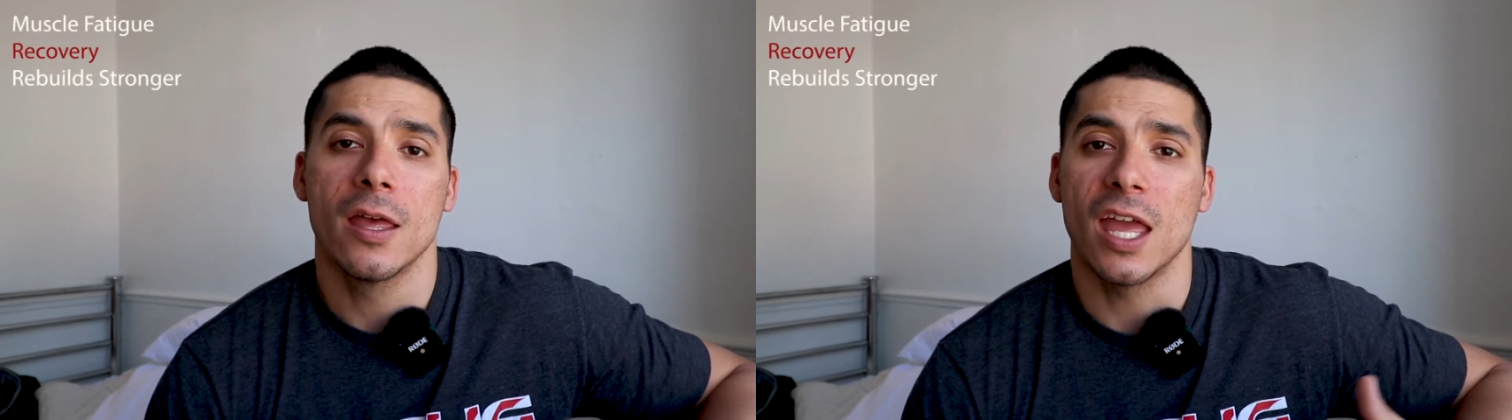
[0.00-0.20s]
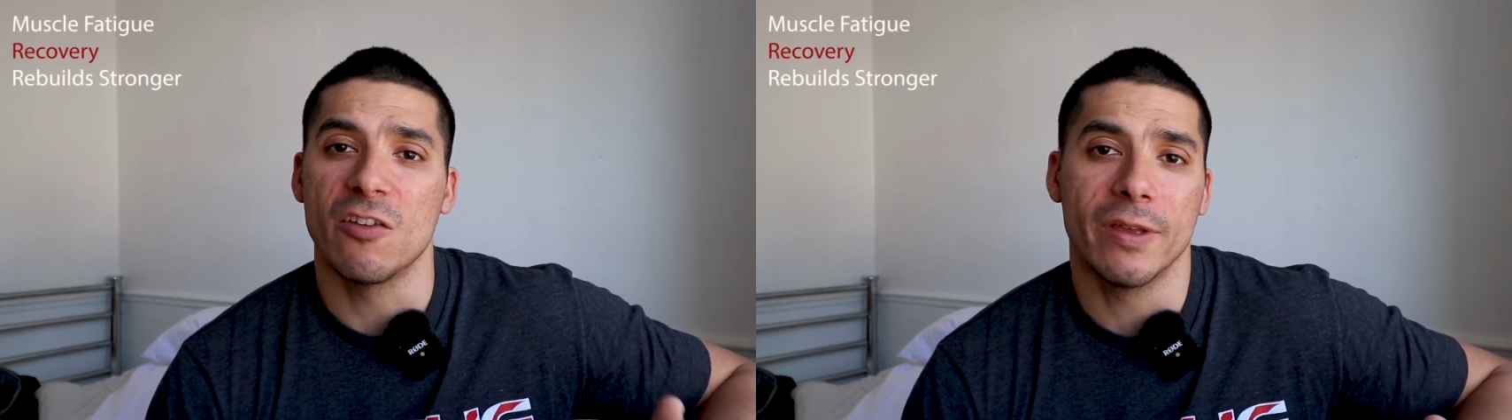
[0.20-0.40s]

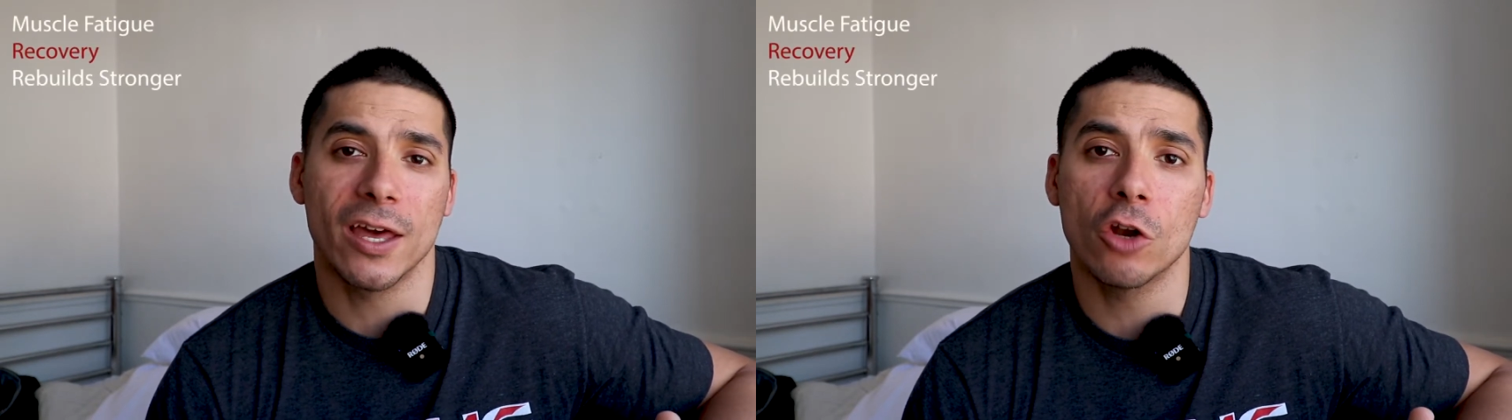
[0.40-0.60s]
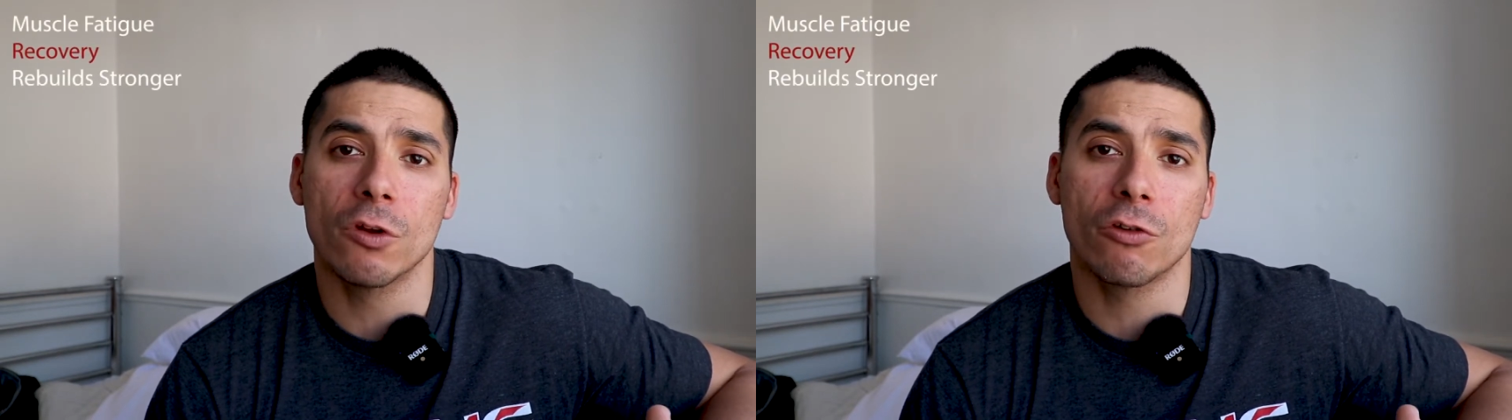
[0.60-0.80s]
If we
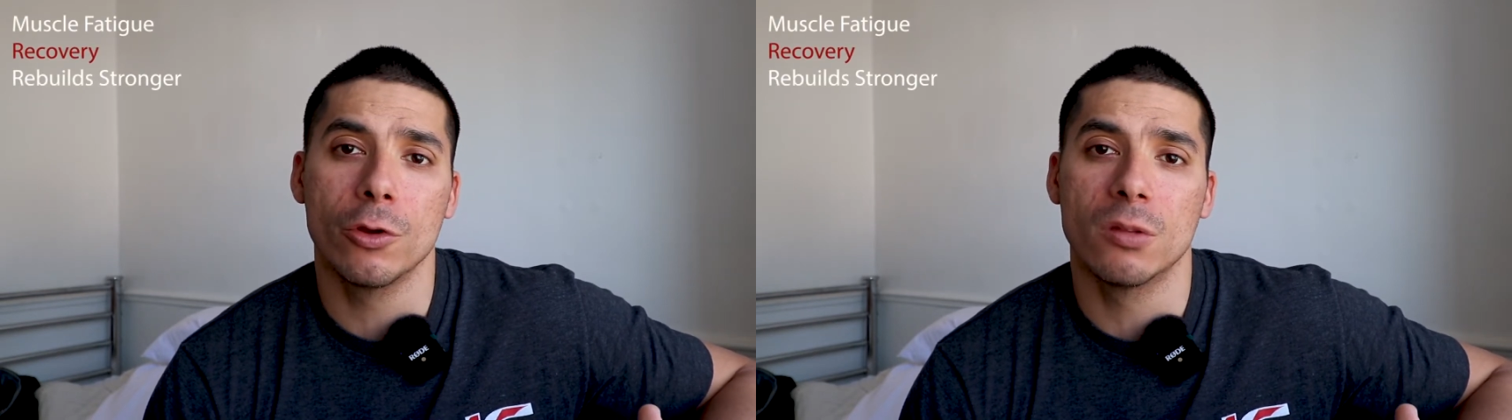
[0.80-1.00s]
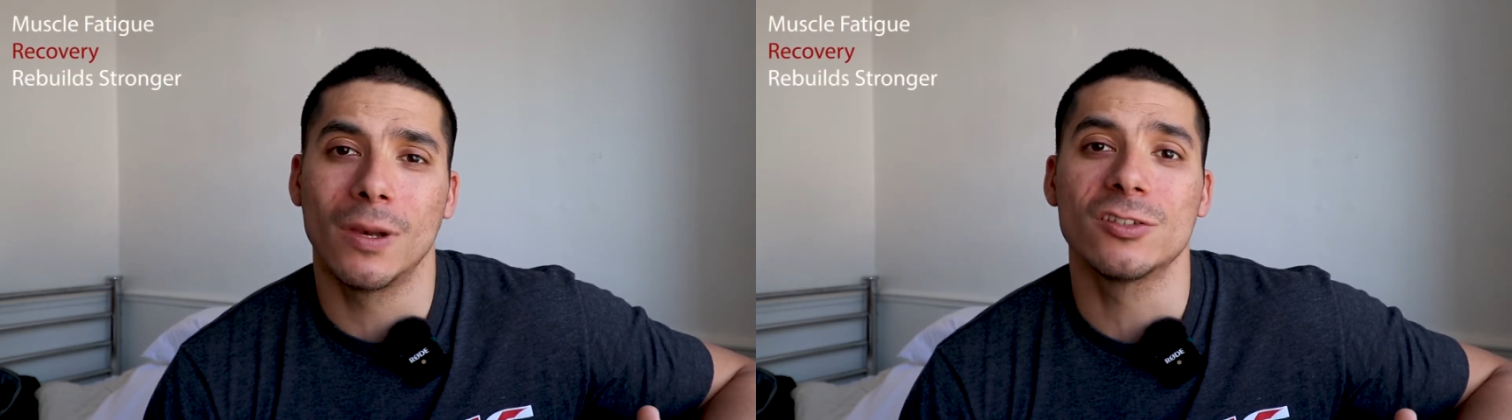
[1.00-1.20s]
cannot
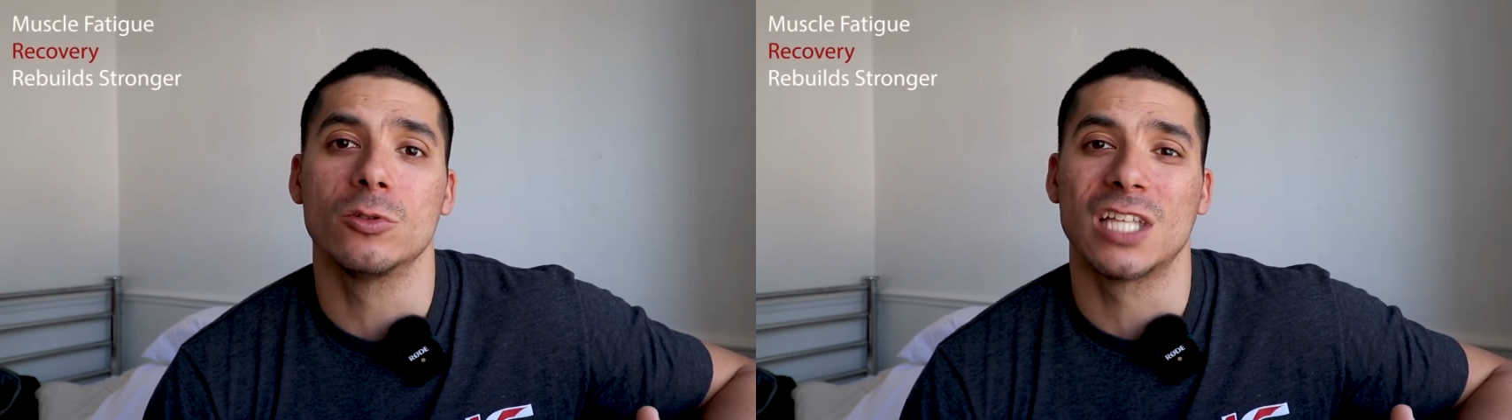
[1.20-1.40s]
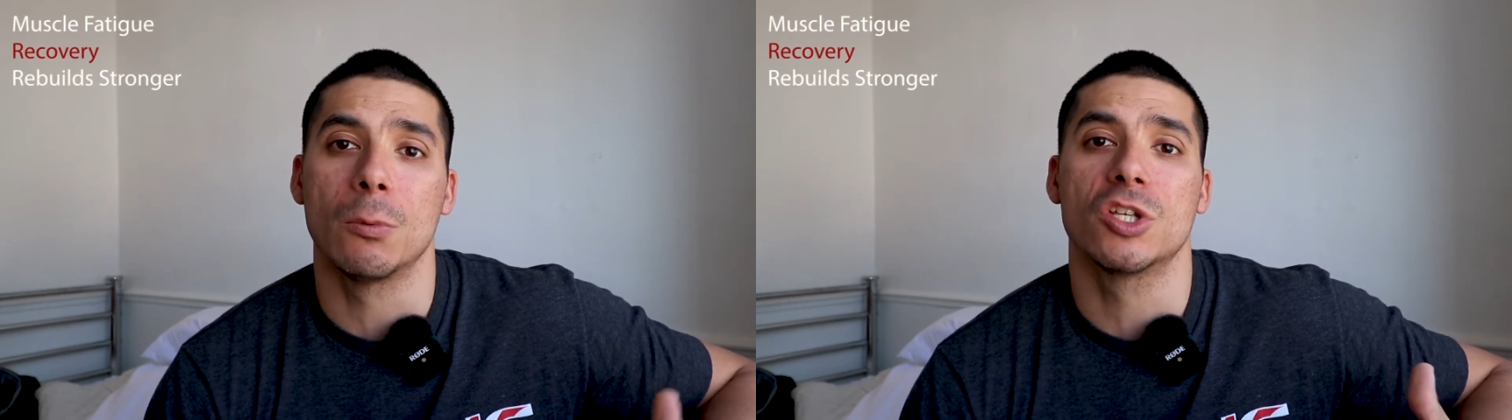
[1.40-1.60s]
recruit the
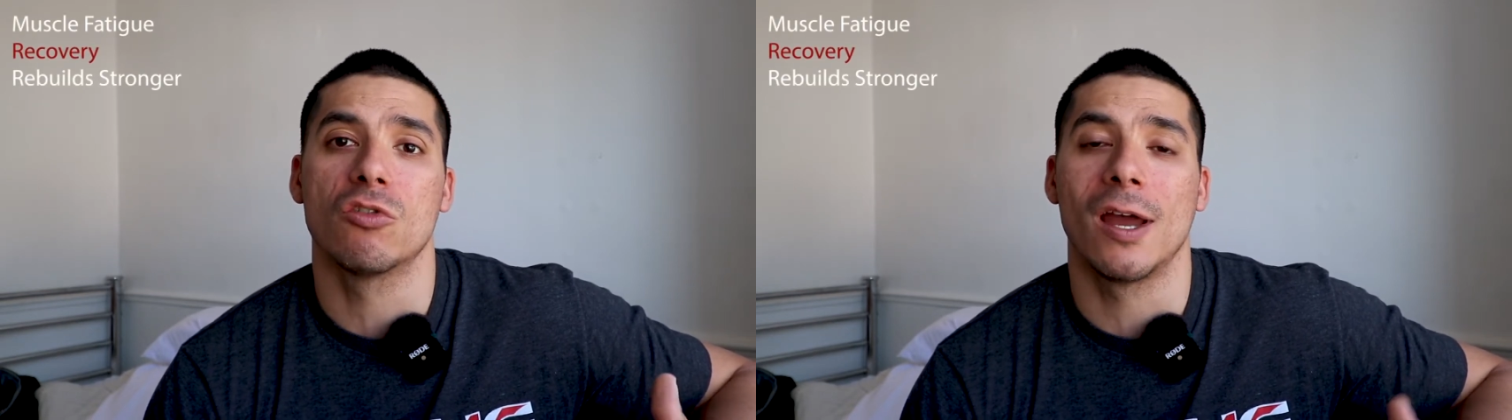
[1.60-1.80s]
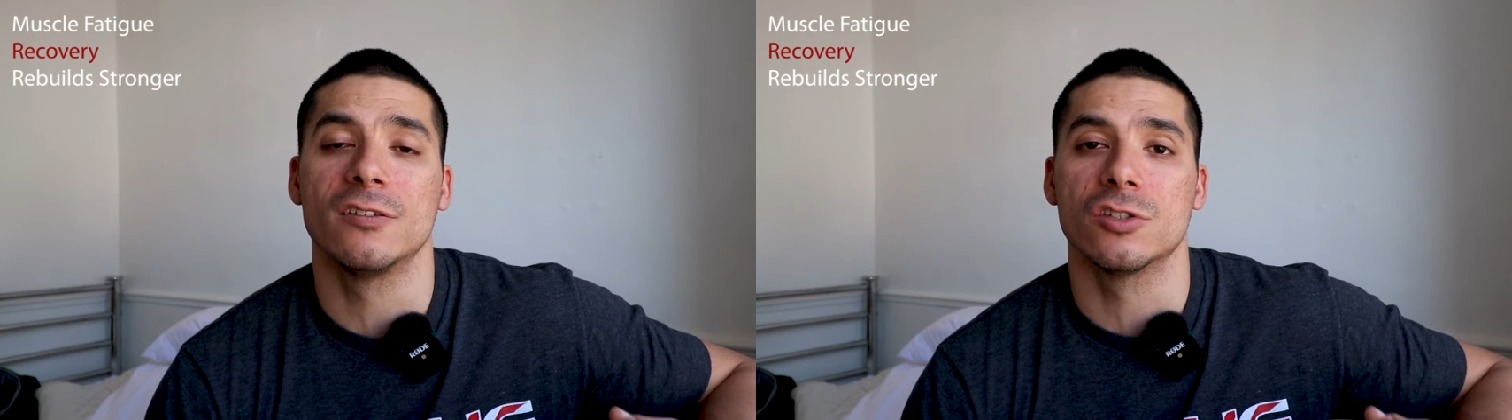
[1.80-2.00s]
muscles that we're
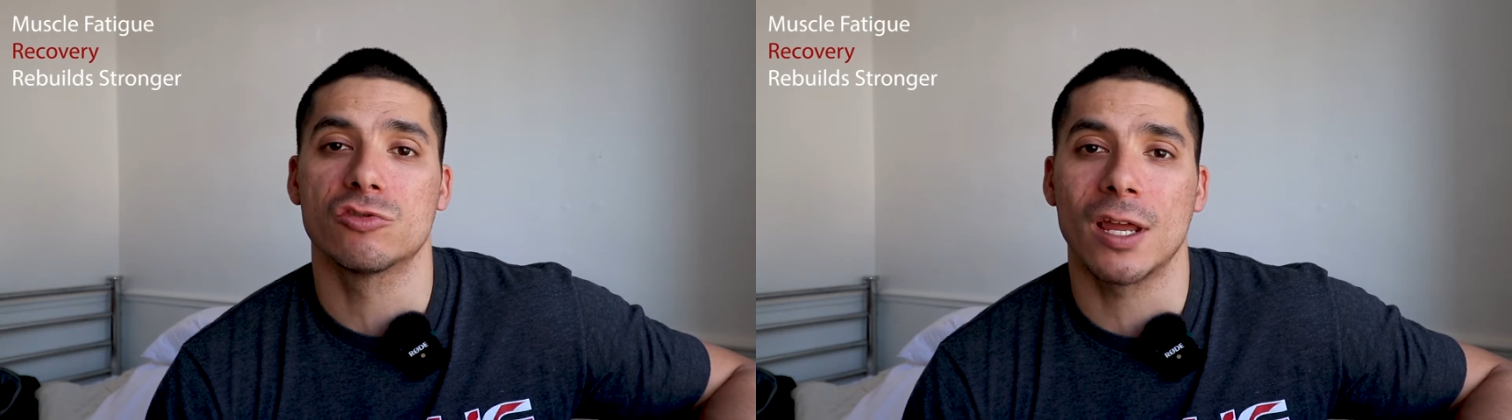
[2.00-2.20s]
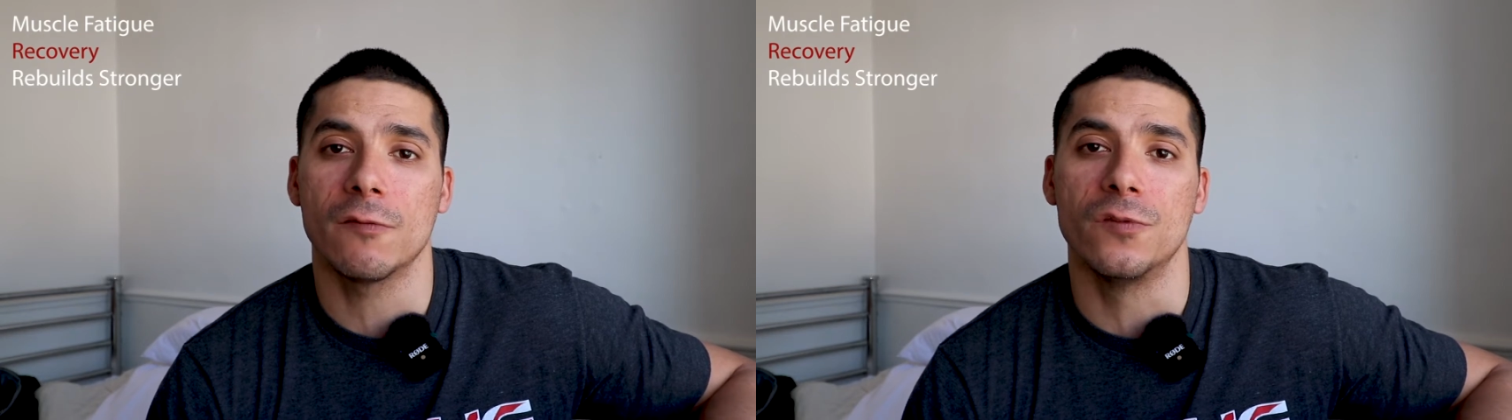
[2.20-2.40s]
trying to
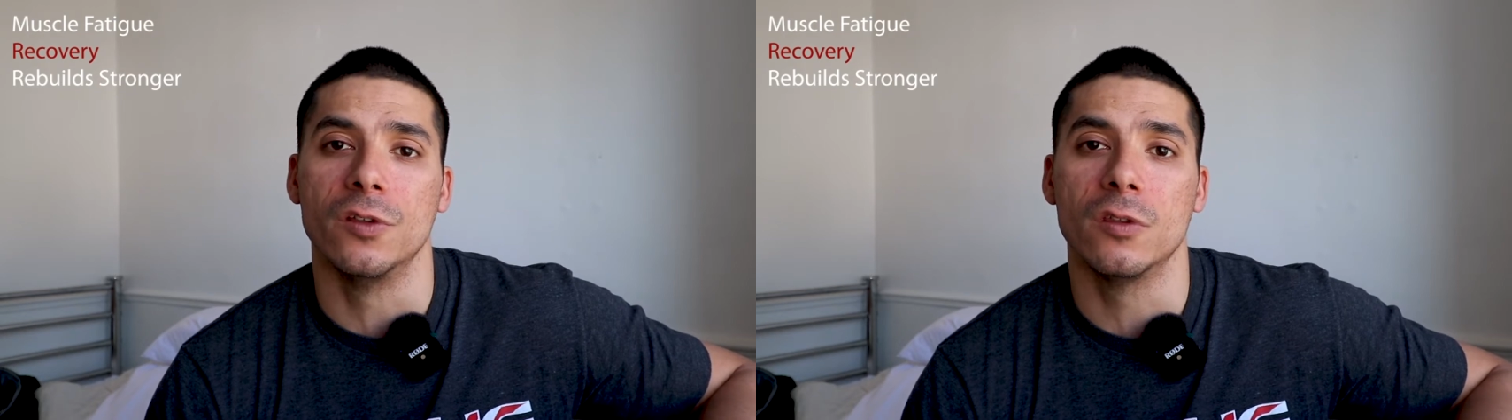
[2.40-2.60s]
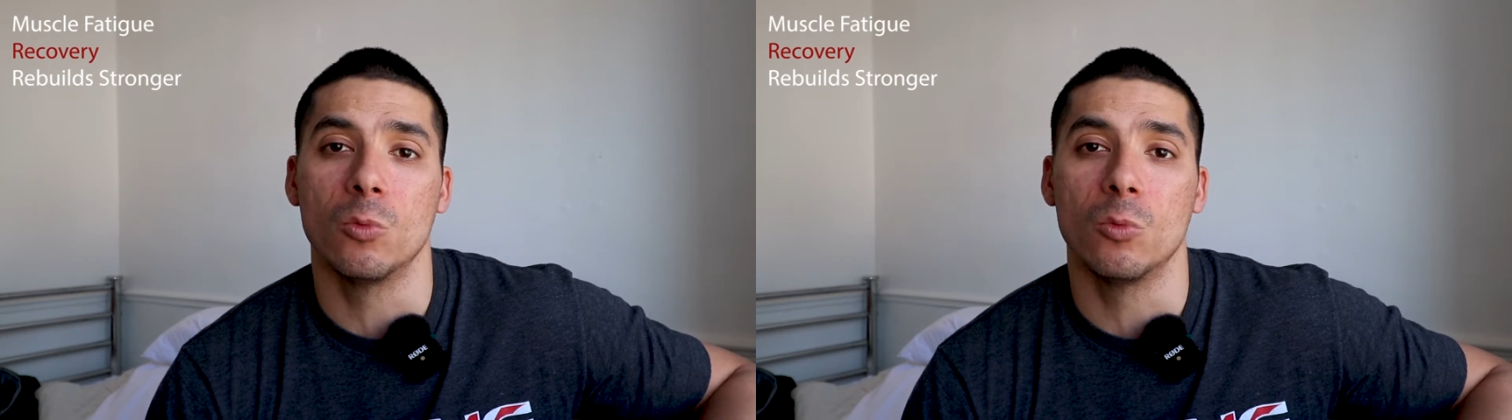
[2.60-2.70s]
strengthen,